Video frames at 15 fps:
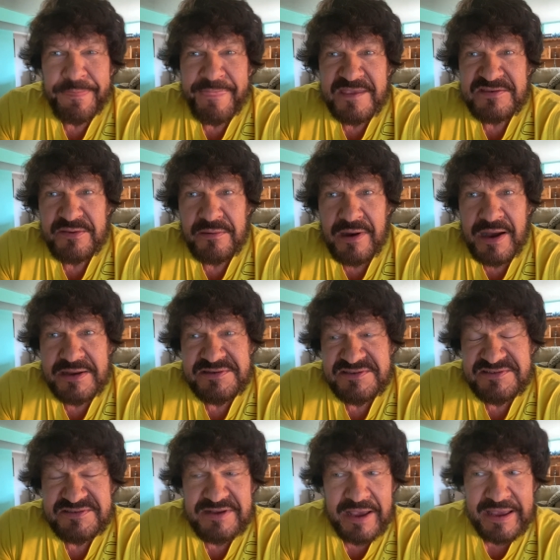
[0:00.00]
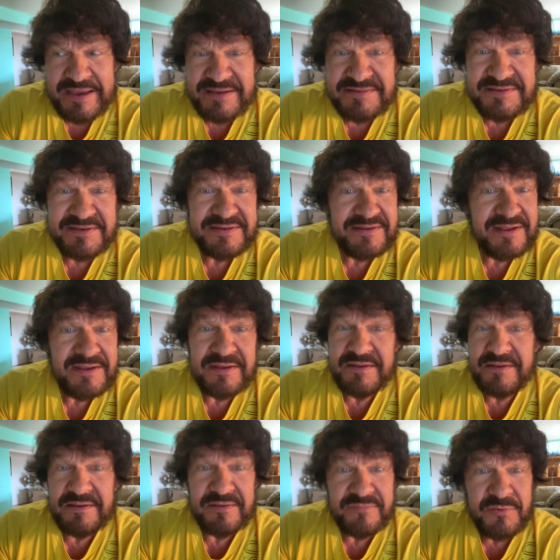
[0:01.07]
So I just ate. And
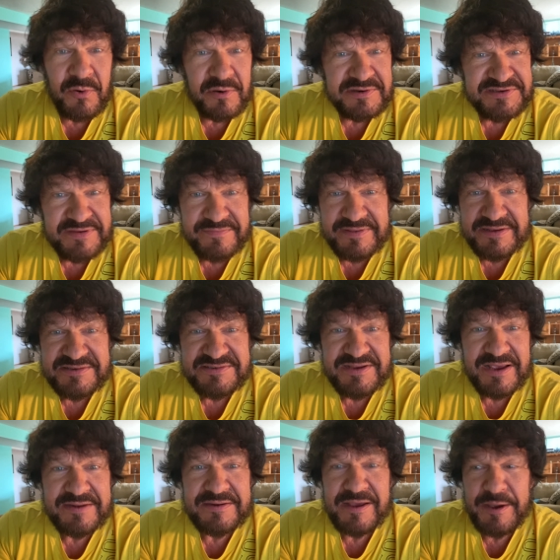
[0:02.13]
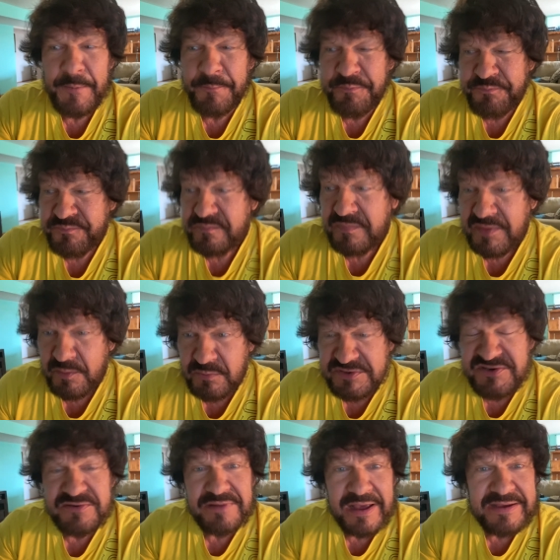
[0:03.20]
of course, if they said, um, would
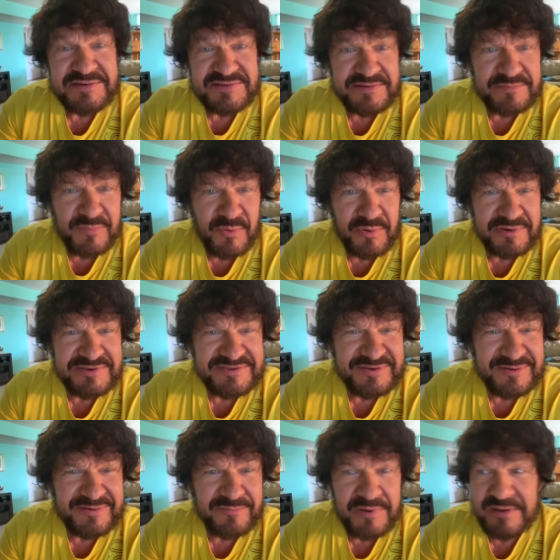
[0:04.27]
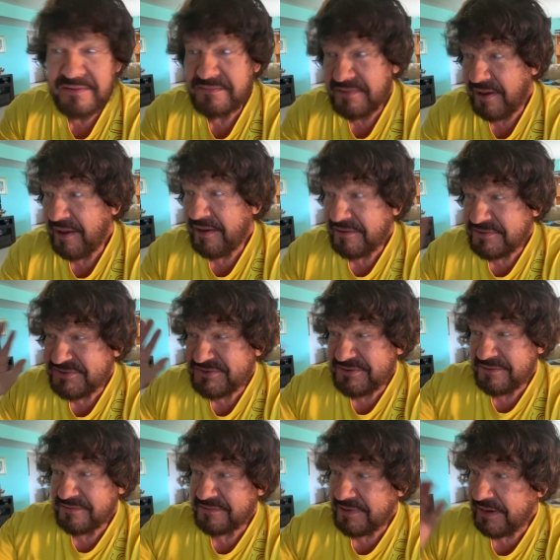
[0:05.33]
you like some more, sir? Well, yeah,
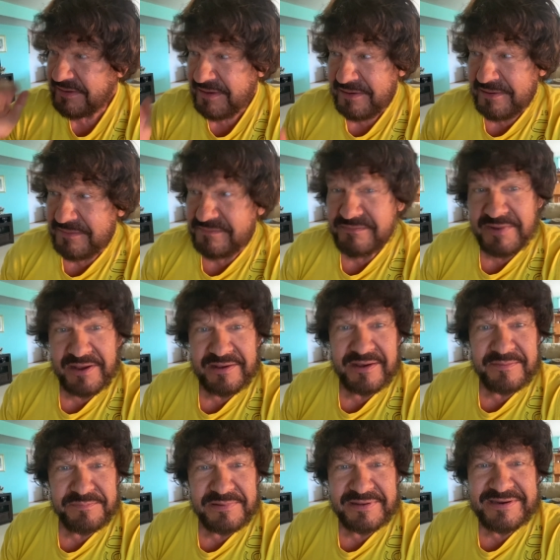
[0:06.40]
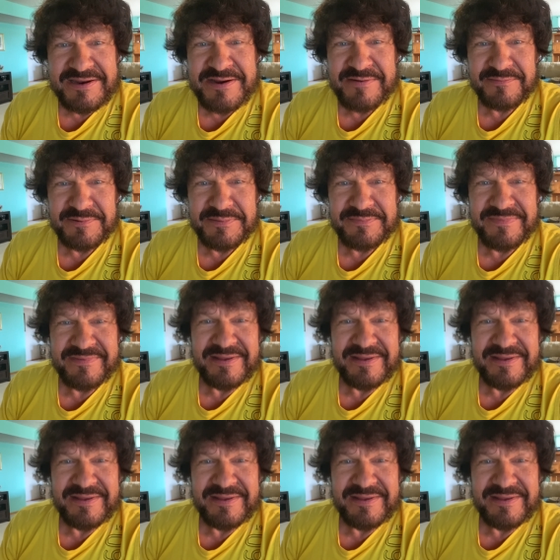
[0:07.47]
sure. I got, I got plenty of room.